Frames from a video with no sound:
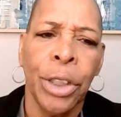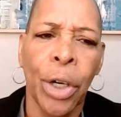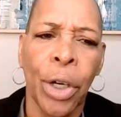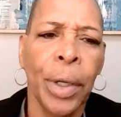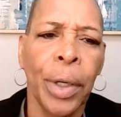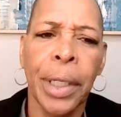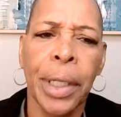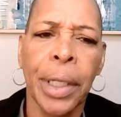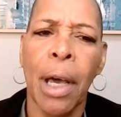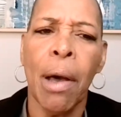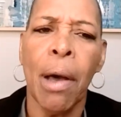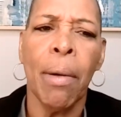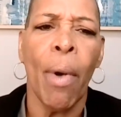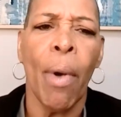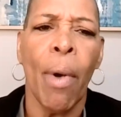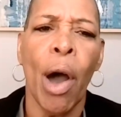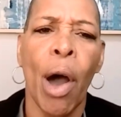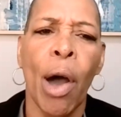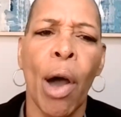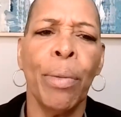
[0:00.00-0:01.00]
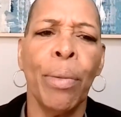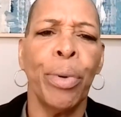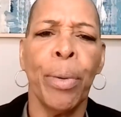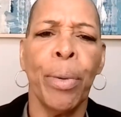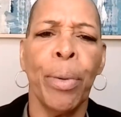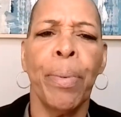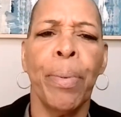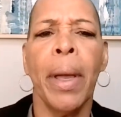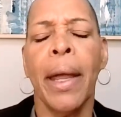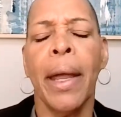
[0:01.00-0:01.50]
up
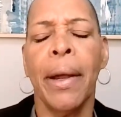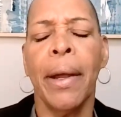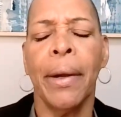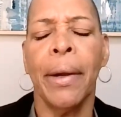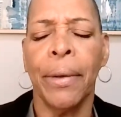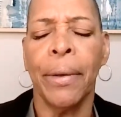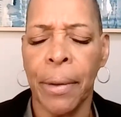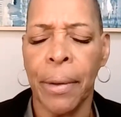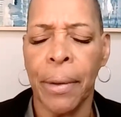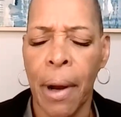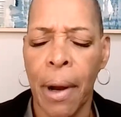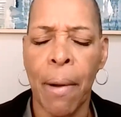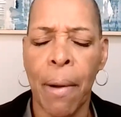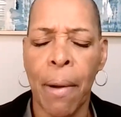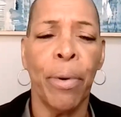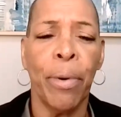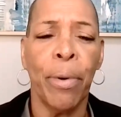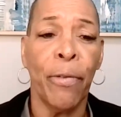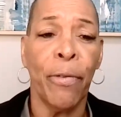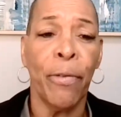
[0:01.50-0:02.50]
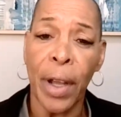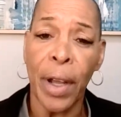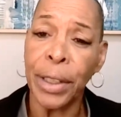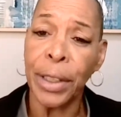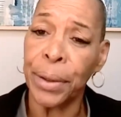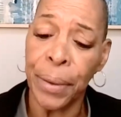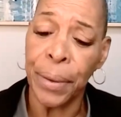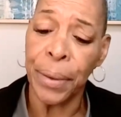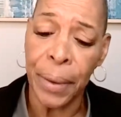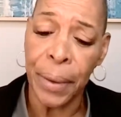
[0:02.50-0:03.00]
unprepared or
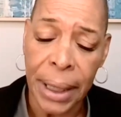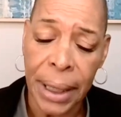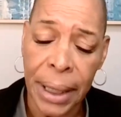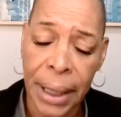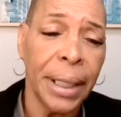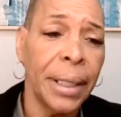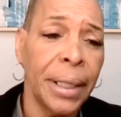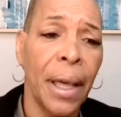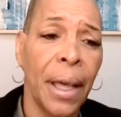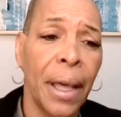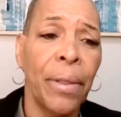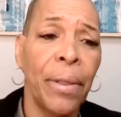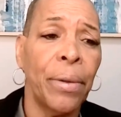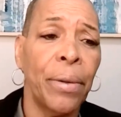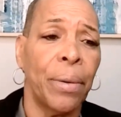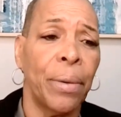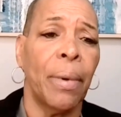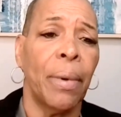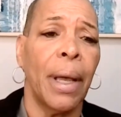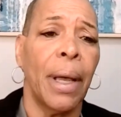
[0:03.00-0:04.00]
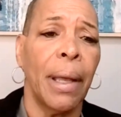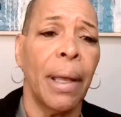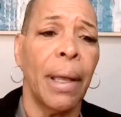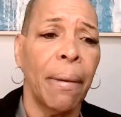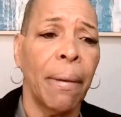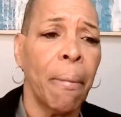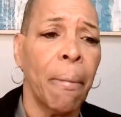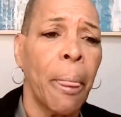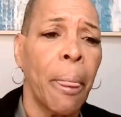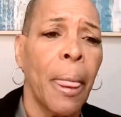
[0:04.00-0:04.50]
unprofessional is another way.
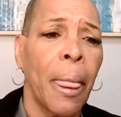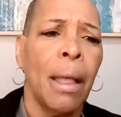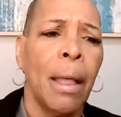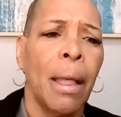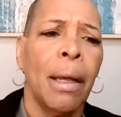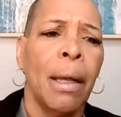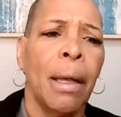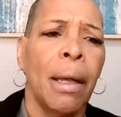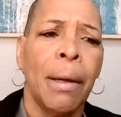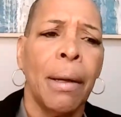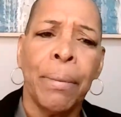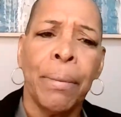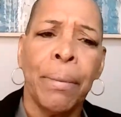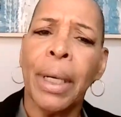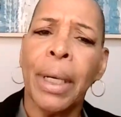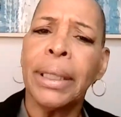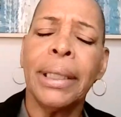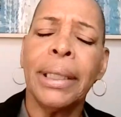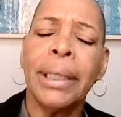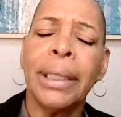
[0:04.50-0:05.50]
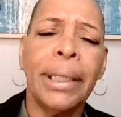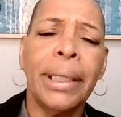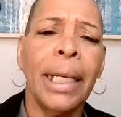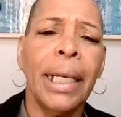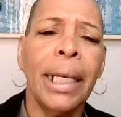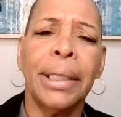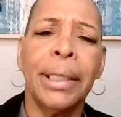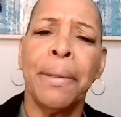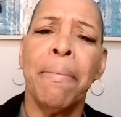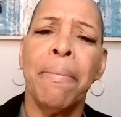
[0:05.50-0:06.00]

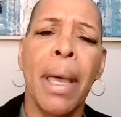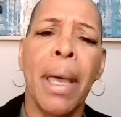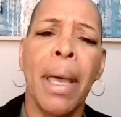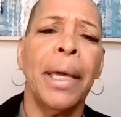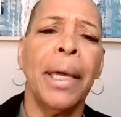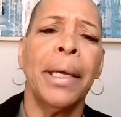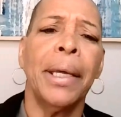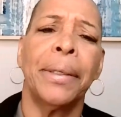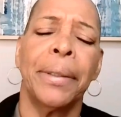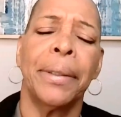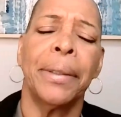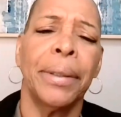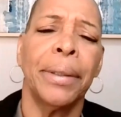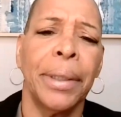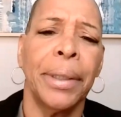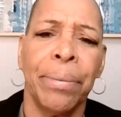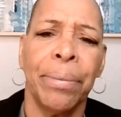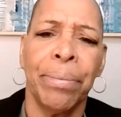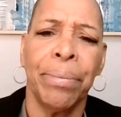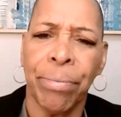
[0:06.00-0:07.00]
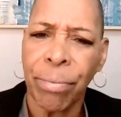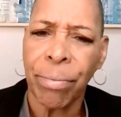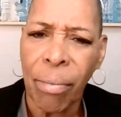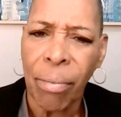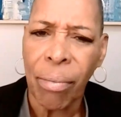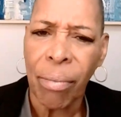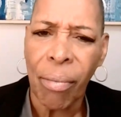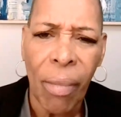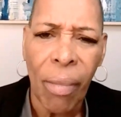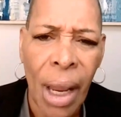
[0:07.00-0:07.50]
Presentation matters.
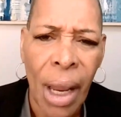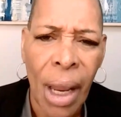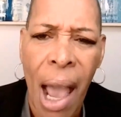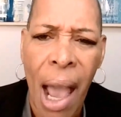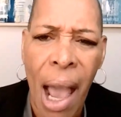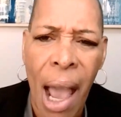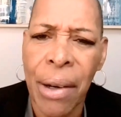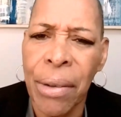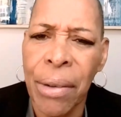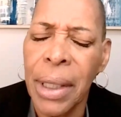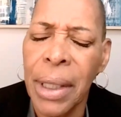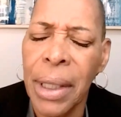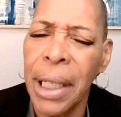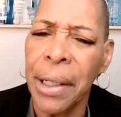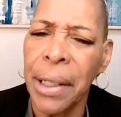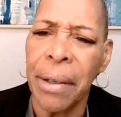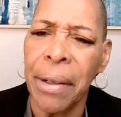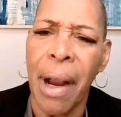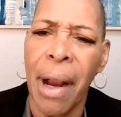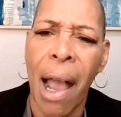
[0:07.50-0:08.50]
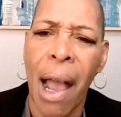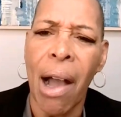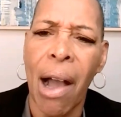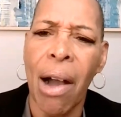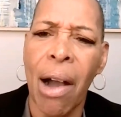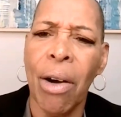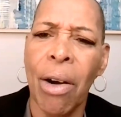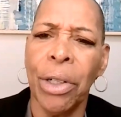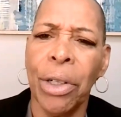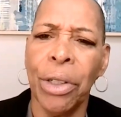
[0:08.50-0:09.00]
I don't care how
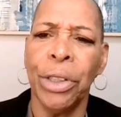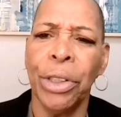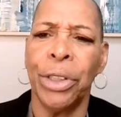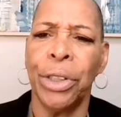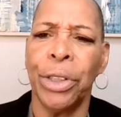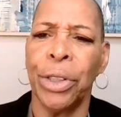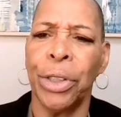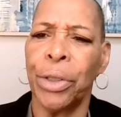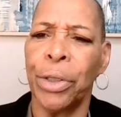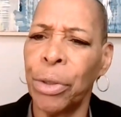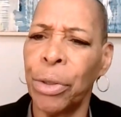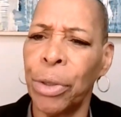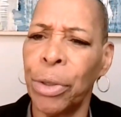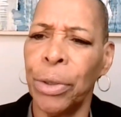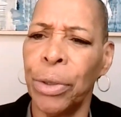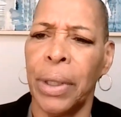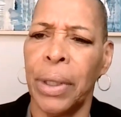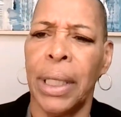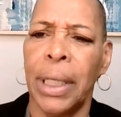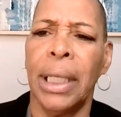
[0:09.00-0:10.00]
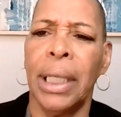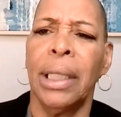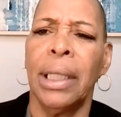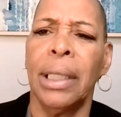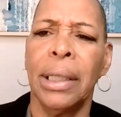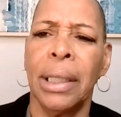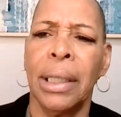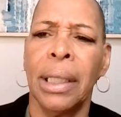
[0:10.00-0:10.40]
good your crew is.